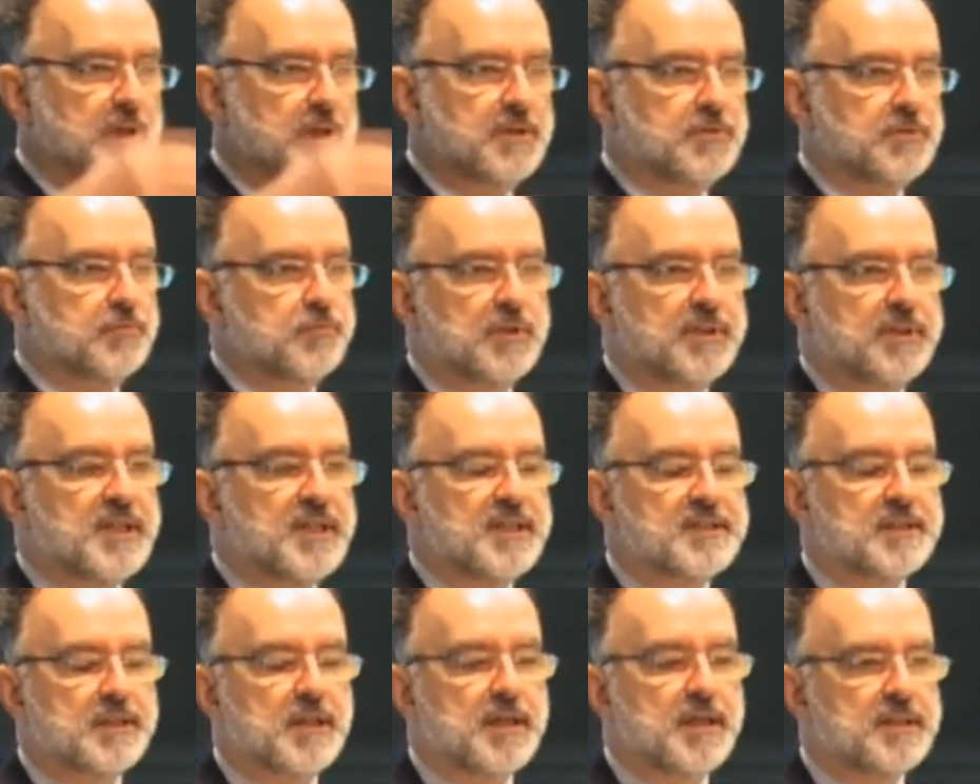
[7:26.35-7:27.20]
that's what
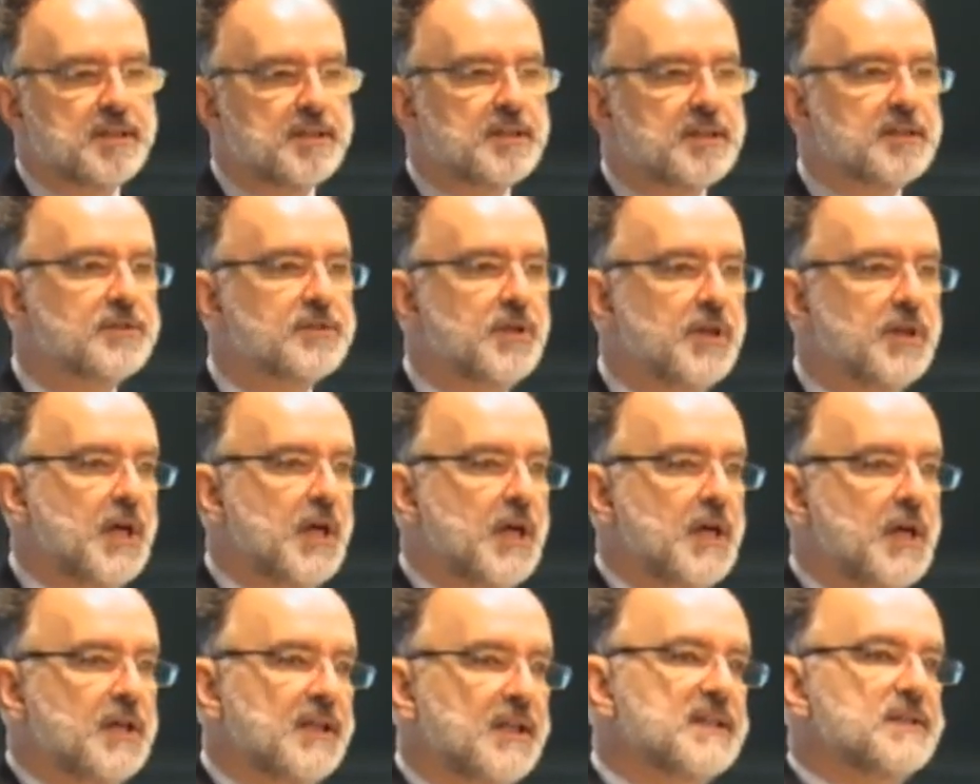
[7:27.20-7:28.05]
that slide is,
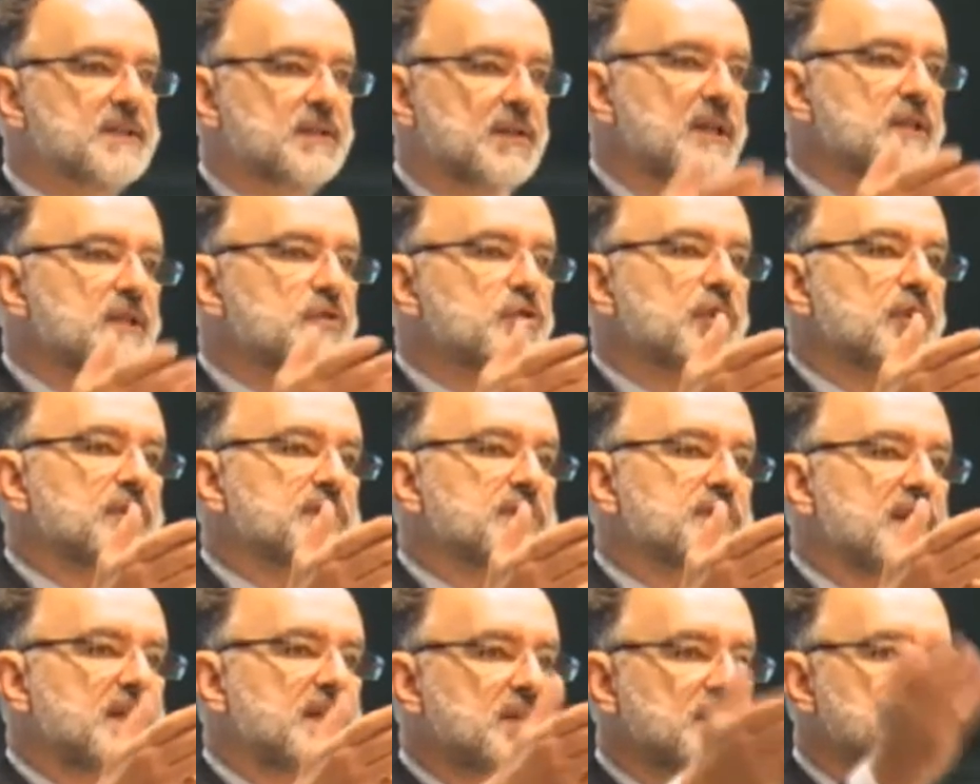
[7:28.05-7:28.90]
let's
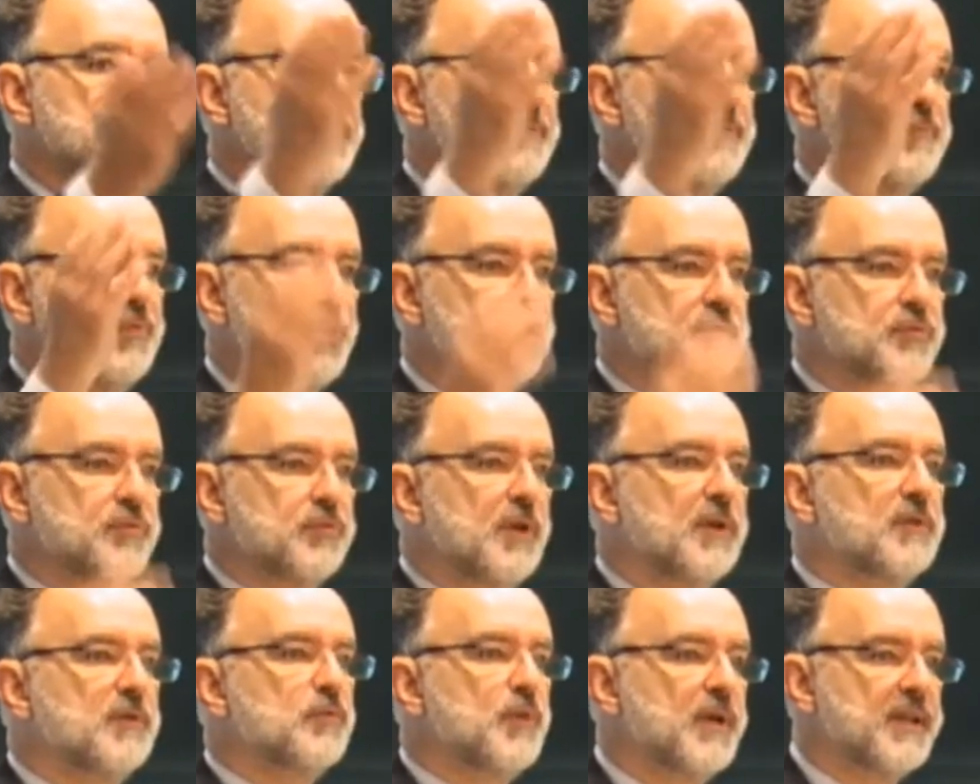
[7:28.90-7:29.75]
just take the simplest
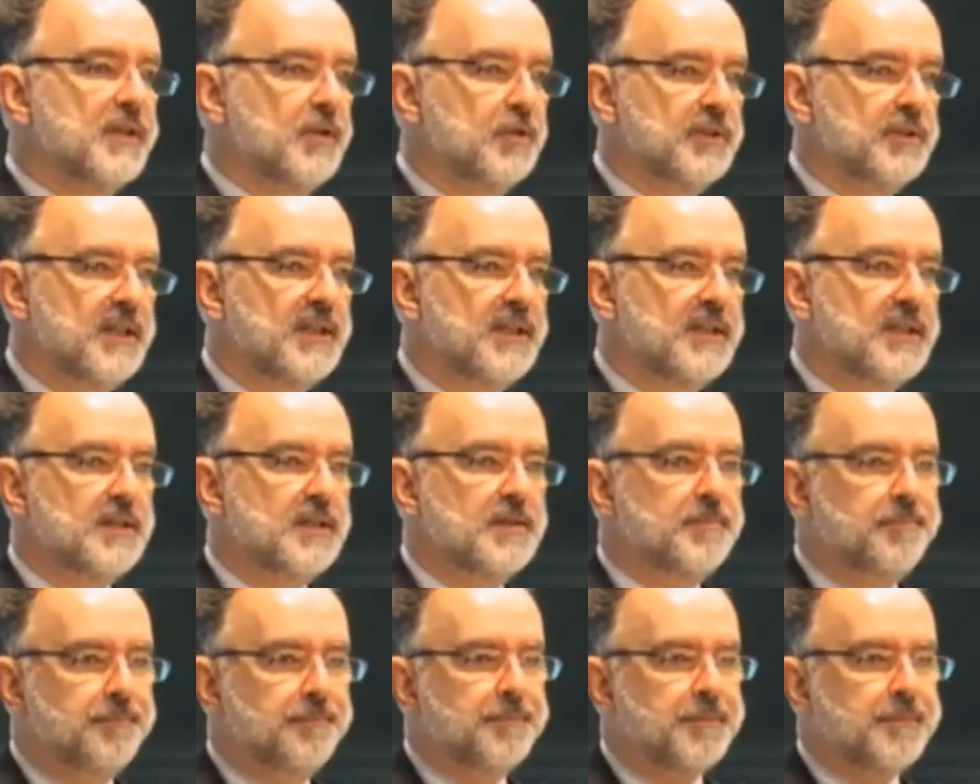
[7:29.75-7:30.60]
one, weather
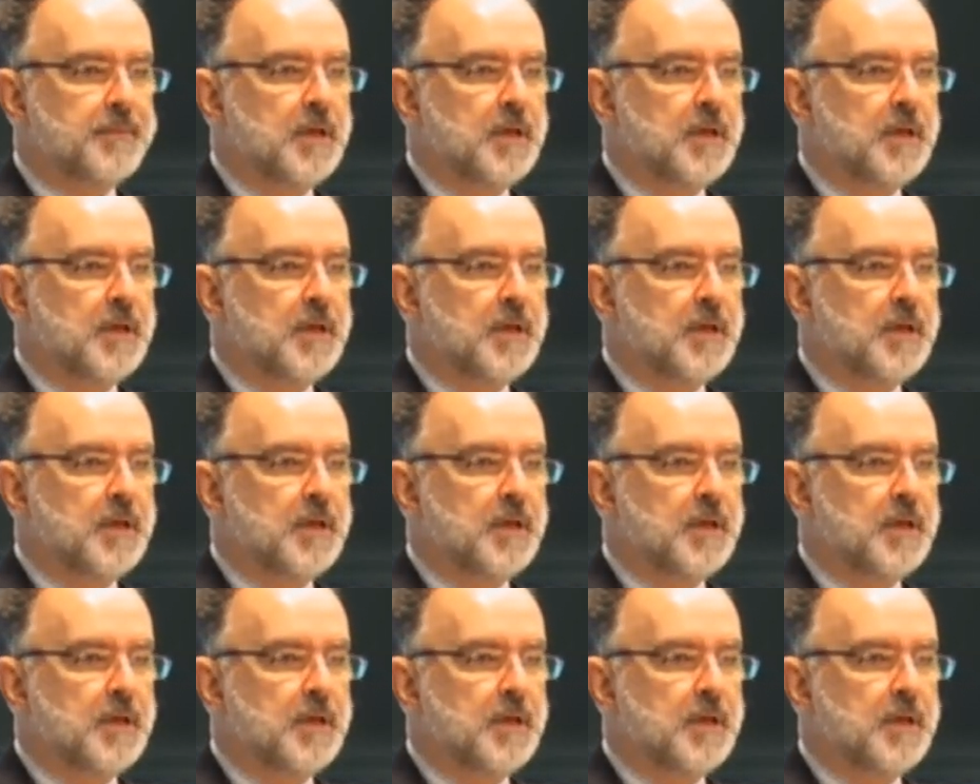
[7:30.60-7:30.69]
data.